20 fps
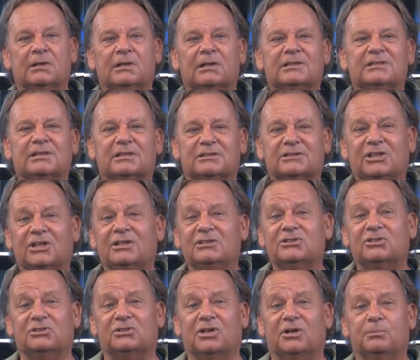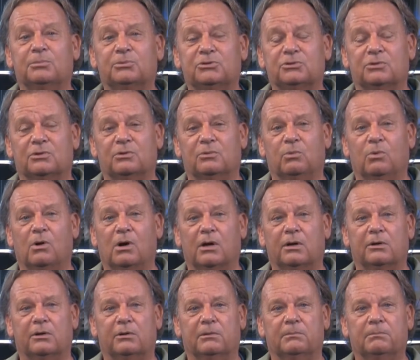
because it'll change the temperature of the water.